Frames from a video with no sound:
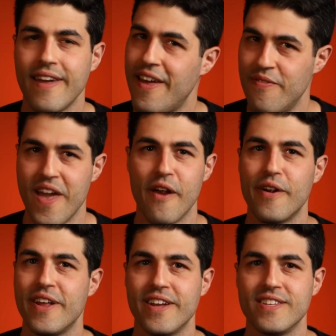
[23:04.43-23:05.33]
And there
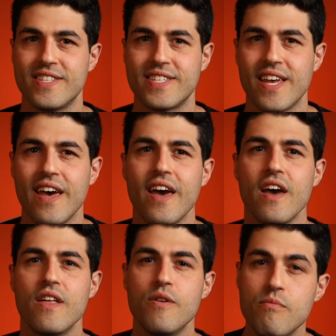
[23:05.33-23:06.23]
it is.
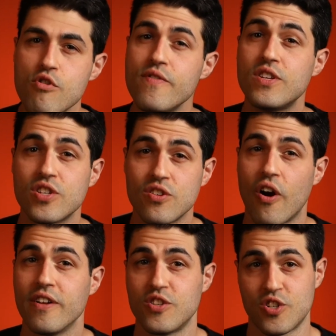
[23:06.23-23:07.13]
The movie
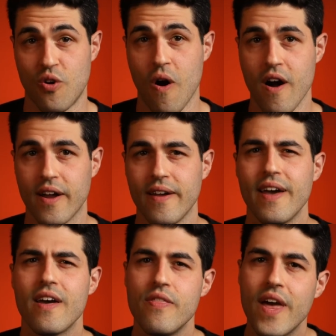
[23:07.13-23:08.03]
started strong,
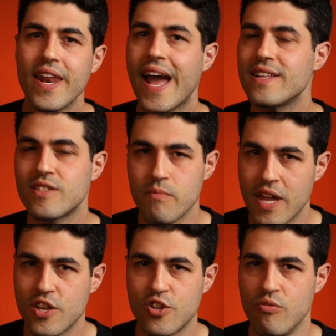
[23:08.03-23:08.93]
then had some
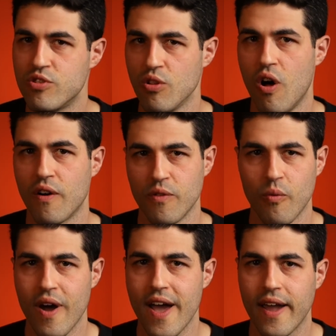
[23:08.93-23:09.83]
issues along the
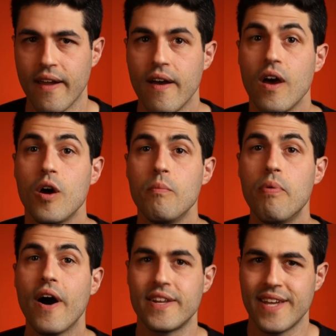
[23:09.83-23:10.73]
way.
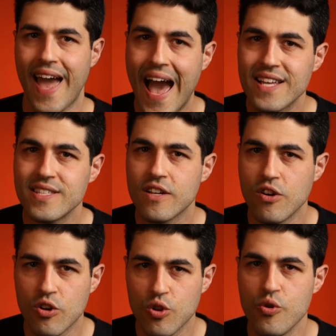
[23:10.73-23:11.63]
But as the
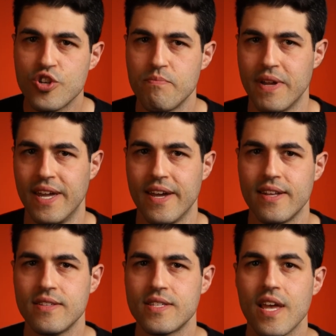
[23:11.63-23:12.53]
conclusion
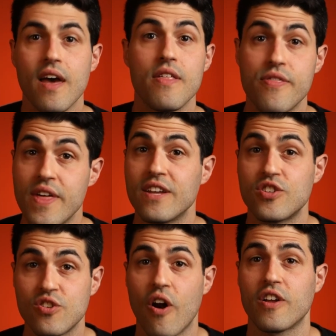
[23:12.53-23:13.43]
begins, things
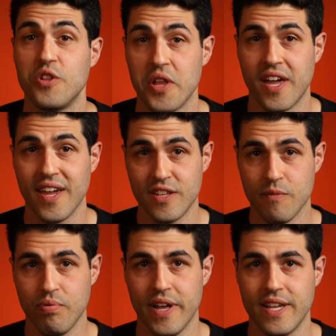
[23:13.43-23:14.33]
start clicking into
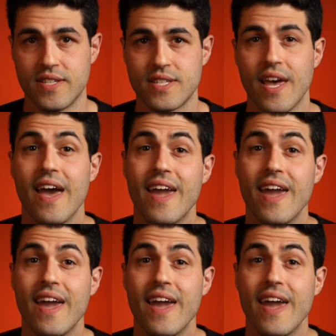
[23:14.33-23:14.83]
place.